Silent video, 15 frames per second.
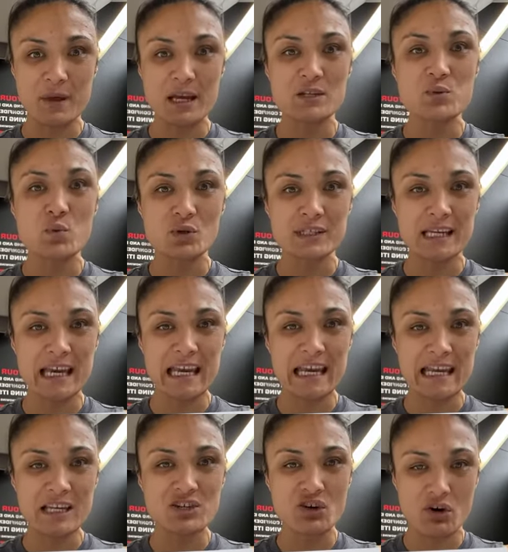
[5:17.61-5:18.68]
towards the
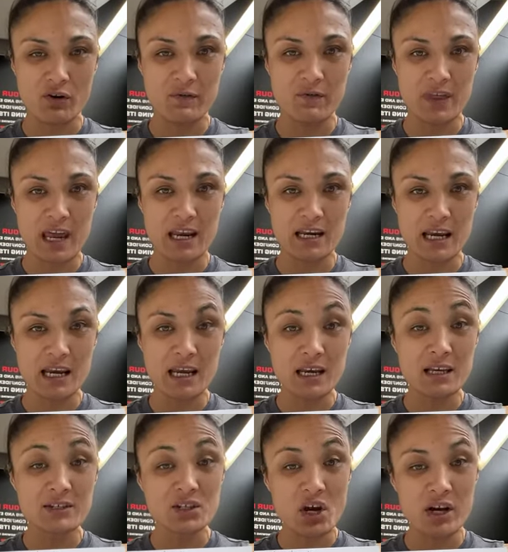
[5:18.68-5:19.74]
end of that
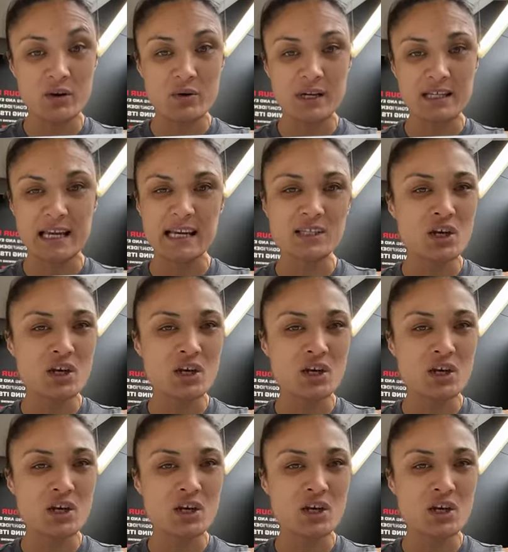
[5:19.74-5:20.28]
cycle intake.